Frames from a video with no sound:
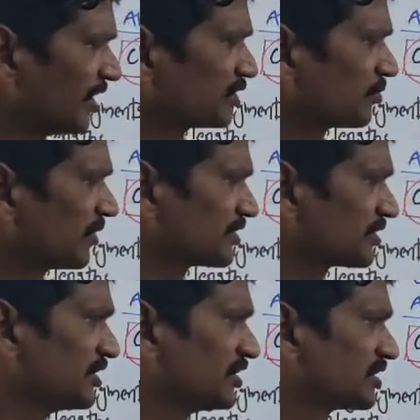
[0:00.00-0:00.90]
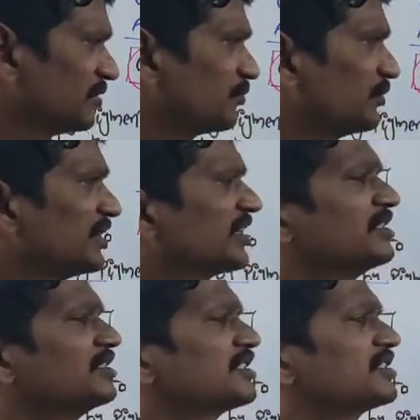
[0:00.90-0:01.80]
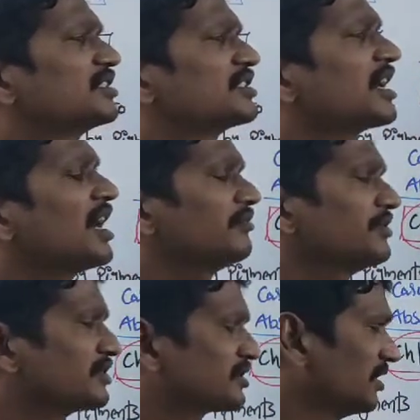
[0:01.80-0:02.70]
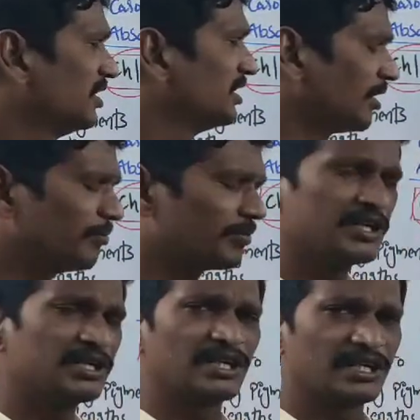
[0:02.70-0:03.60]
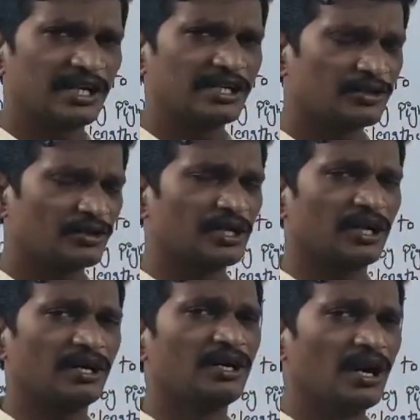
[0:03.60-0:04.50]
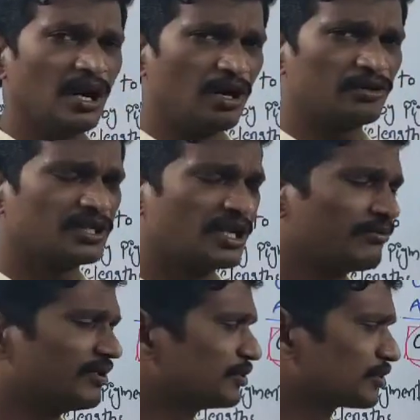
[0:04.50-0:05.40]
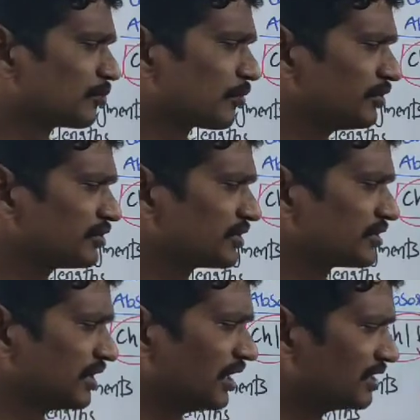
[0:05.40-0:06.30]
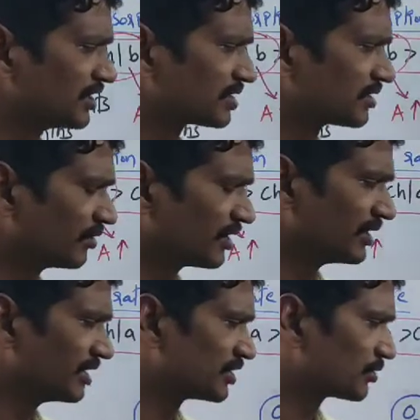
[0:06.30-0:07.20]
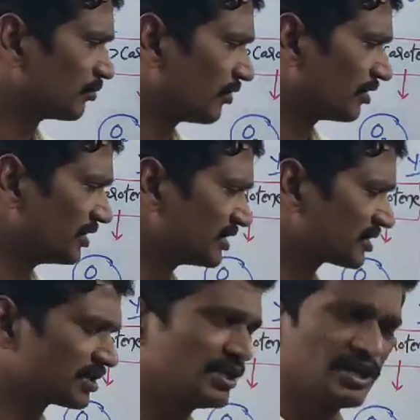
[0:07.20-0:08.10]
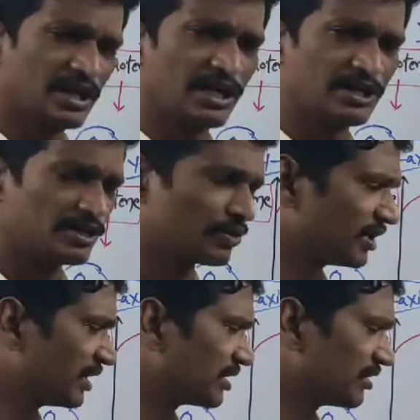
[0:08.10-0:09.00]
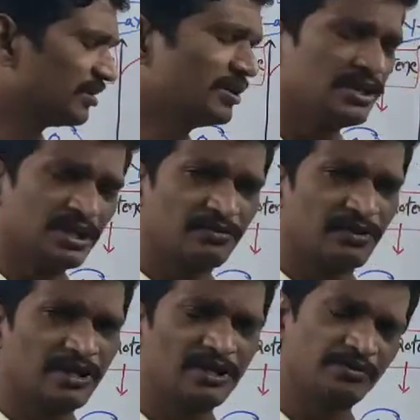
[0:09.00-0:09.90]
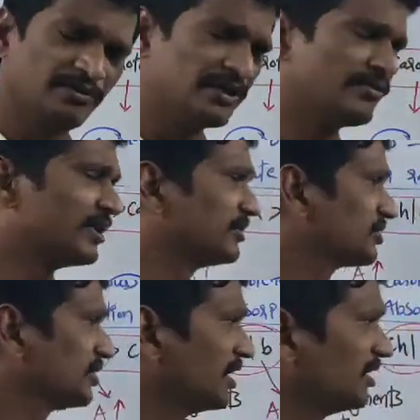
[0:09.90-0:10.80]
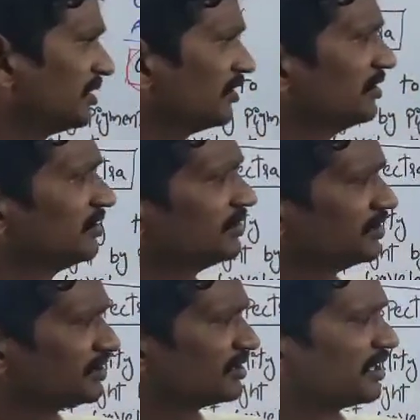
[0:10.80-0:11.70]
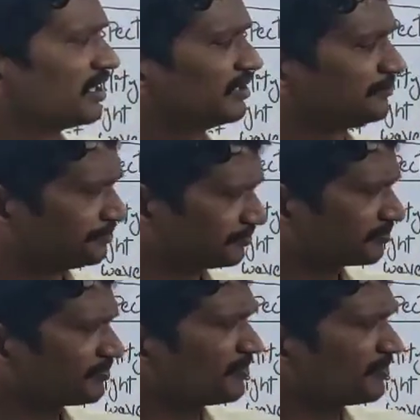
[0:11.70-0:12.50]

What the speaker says: the simple explanation is, if we take and just this graph is completely related to the oxygen evolution process, and this one is related to that different wavelengths, and this is the